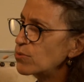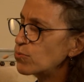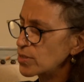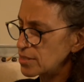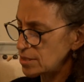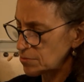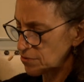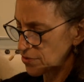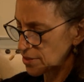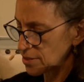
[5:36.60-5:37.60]
and wisdom
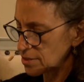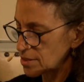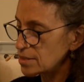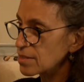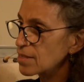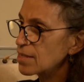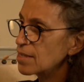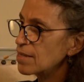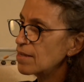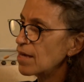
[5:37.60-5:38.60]
filled,
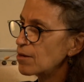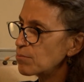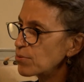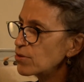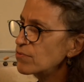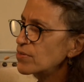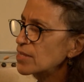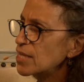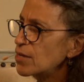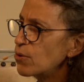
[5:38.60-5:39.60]
and
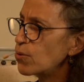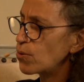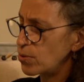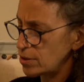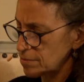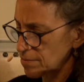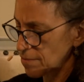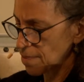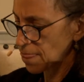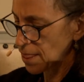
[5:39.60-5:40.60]
perfectly whole.
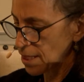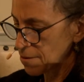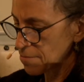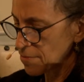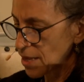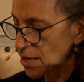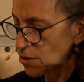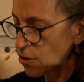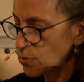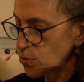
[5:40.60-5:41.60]

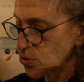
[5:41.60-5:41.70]
And our